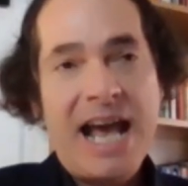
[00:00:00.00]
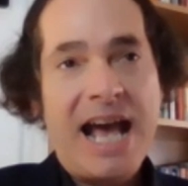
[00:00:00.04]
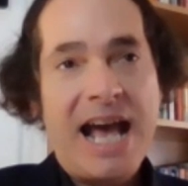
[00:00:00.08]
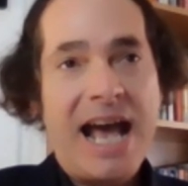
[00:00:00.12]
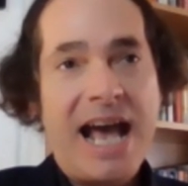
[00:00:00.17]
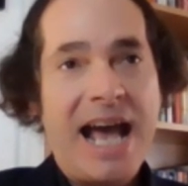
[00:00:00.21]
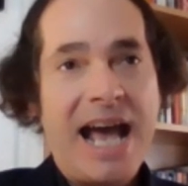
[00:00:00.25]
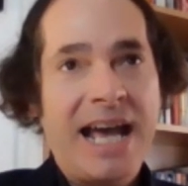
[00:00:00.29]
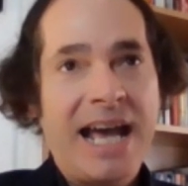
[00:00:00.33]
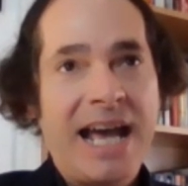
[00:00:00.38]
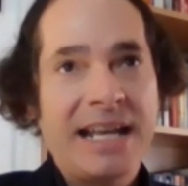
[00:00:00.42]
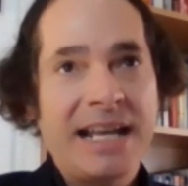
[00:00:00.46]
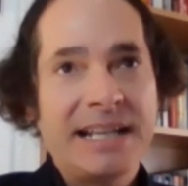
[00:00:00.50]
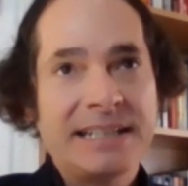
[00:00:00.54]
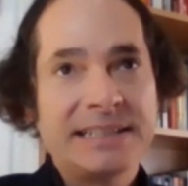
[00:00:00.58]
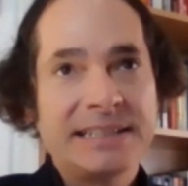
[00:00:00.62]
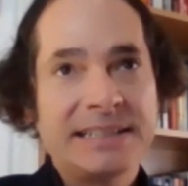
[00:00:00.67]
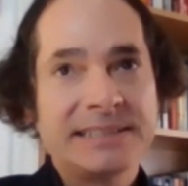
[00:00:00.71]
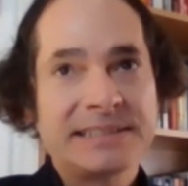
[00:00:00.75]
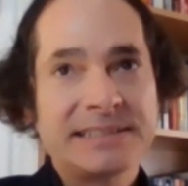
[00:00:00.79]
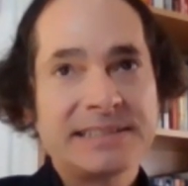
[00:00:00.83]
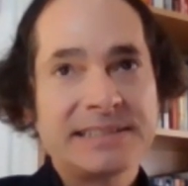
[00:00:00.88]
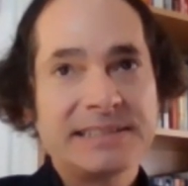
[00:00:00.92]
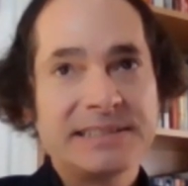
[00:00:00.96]

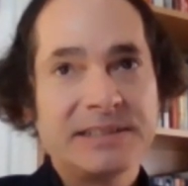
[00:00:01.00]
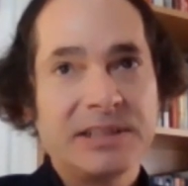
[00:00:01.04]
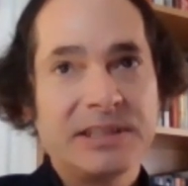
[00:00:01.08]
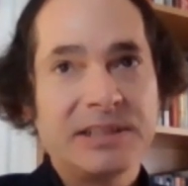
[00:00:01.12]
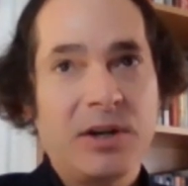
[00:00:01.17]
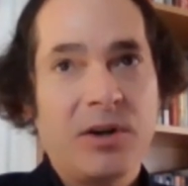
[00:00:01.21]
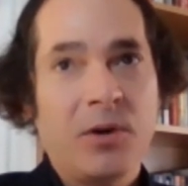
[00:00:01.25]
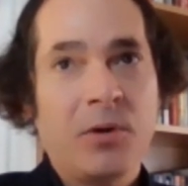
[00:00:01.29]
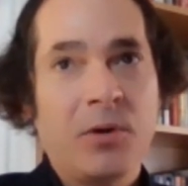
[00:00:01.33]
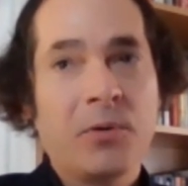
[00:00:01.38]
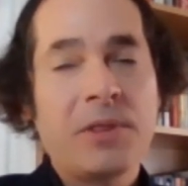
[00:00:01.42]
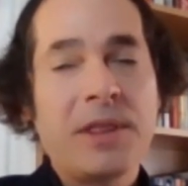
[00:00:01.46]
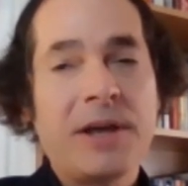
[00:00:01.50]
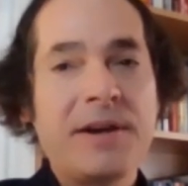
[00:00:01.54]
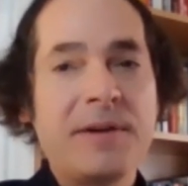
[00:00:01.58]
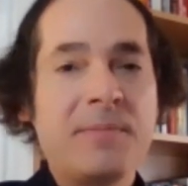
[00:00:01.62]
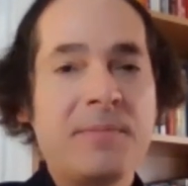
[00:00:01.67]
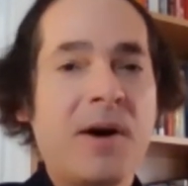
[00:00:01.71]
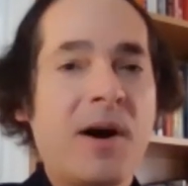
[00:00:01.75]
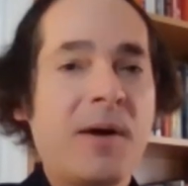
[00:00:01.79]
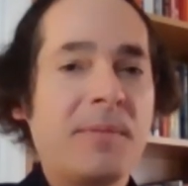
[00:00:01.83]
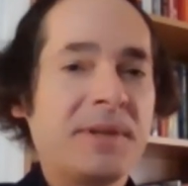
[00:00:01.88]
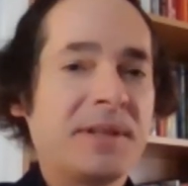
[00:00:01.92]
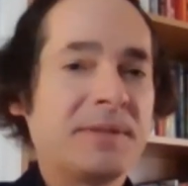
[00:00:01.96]
And although it
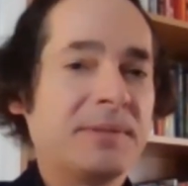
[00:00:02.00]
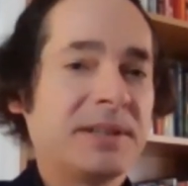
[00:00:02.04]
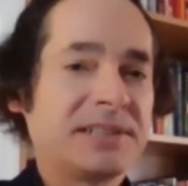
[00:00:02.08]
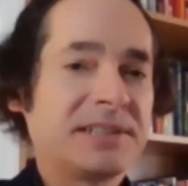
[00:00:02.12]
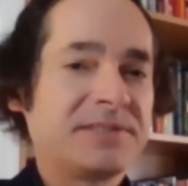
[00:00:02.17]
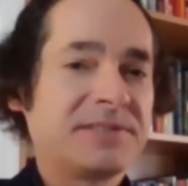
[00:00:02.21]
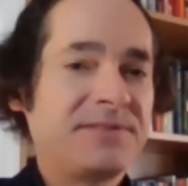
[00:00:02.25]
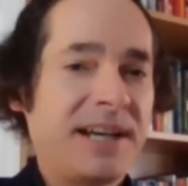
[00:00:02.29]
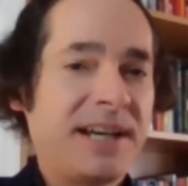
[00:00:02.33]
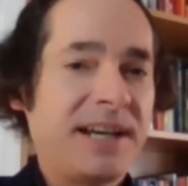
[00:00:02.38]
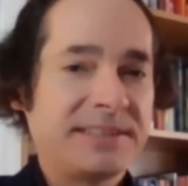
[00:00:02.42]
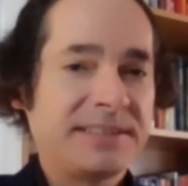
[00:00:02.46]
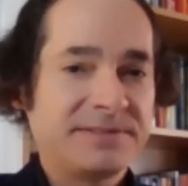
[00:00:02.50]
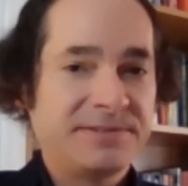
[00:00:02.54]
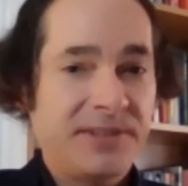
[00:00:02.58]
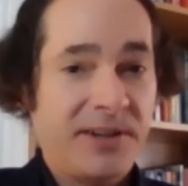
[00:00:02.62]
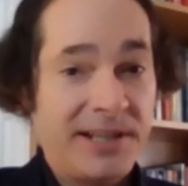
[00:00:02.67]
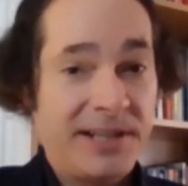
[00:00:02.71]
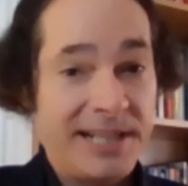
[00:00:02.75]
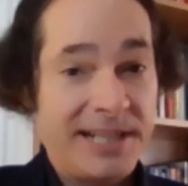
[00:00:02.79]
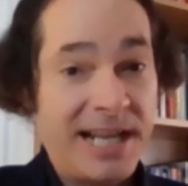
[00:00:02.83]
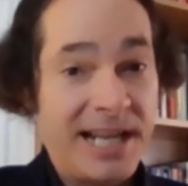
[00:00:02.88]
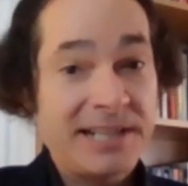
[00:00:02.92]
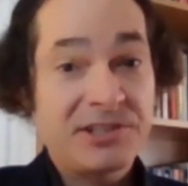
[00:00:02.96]
might be the most
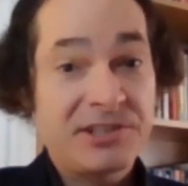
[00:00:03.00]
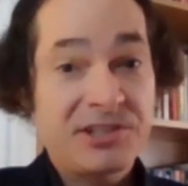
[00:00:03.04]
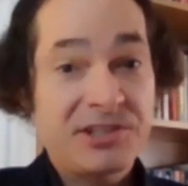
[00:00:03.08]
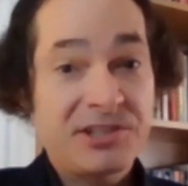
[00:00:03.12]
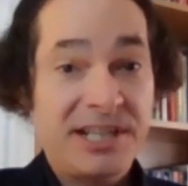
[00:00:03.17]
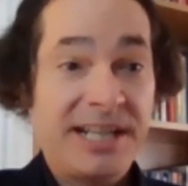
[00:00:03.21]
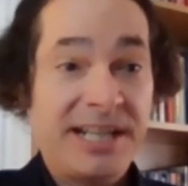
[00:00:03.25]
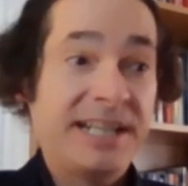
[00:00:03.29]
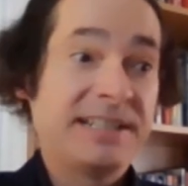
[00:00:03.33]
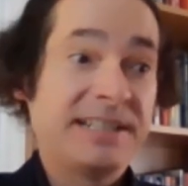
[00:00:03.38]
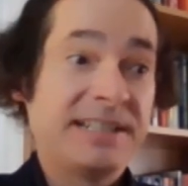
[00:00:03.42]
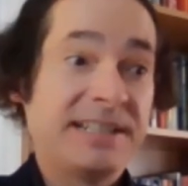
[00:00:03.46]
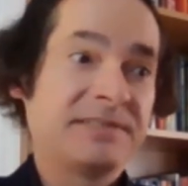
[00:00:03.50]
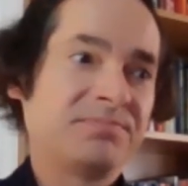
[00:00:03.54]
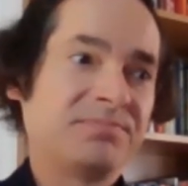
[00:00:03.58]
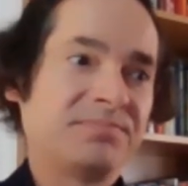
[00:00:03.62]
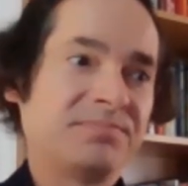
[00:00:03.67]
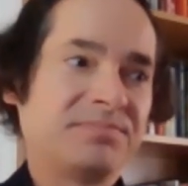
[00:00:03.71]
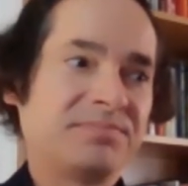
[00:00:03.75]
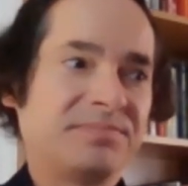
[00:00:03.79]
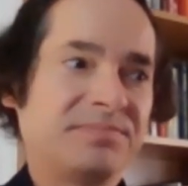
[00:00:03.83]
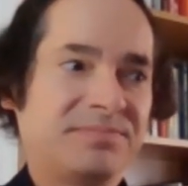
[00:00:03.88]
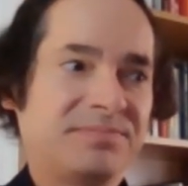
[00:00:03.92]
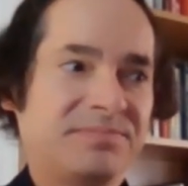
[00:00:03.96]
financially and
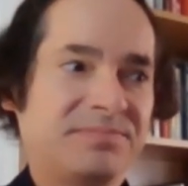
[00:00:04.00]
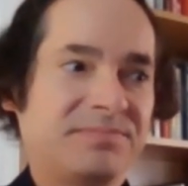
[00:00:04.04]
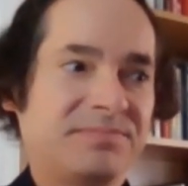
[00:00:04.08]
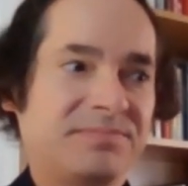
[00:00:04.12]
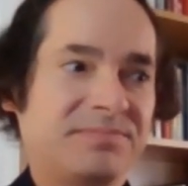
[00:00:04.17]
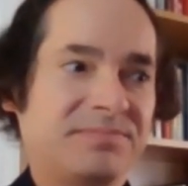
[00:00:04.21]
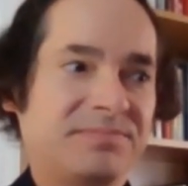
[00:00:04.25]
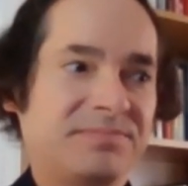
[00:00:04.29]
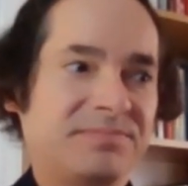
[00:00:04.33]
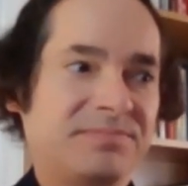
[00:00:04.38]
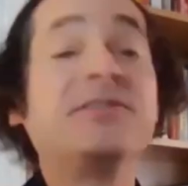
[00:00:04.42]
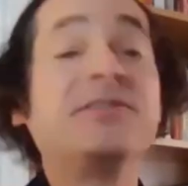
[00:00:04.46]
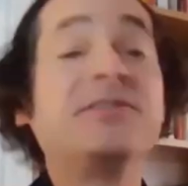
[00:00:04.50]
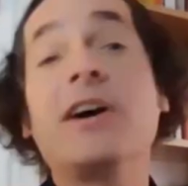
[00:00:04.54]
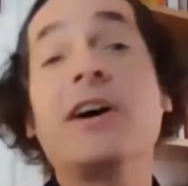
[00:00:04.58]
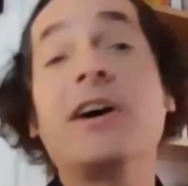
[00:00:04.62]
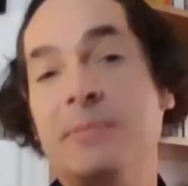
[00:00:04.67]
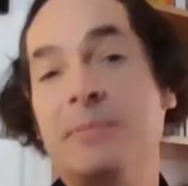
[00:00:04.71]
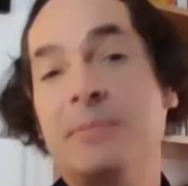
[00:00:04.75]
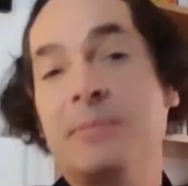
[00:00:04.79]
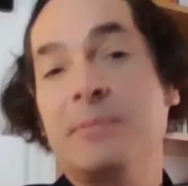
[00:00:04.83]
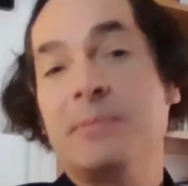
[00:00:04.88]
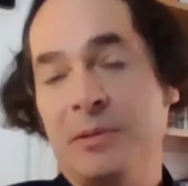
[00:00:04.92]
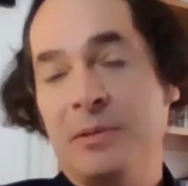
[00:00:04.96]

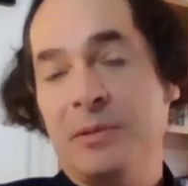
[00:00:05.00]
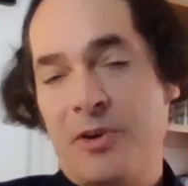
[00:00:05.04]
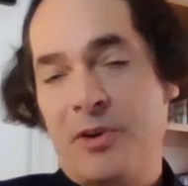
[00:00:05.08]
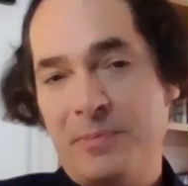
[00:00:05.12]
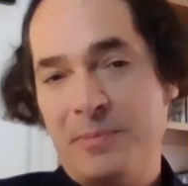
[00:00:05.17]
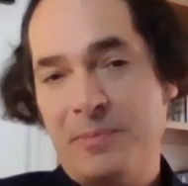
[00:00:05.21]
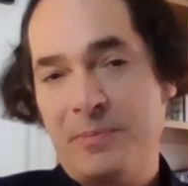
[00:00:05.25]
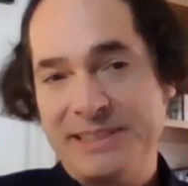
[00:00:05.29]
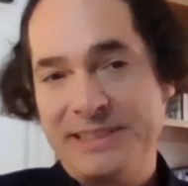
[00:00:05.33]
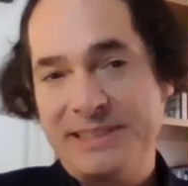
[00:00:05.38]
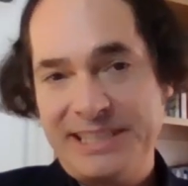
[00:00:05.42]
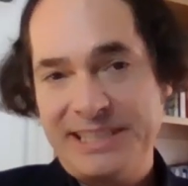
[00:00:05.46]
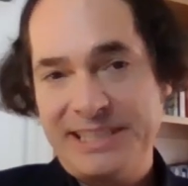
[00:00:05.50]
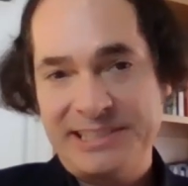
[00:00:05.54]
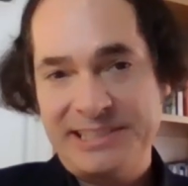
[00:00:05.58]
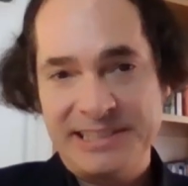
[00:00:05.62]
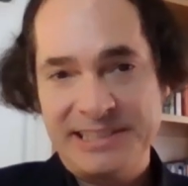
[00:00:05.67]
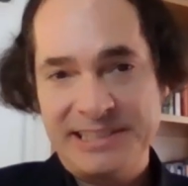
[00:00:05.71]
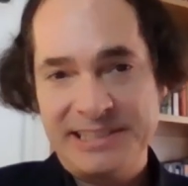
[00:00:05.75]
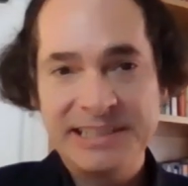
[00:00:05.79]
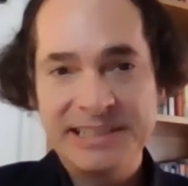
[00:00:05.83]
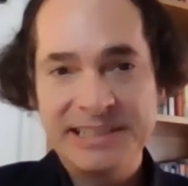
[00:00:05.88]
viable proposition,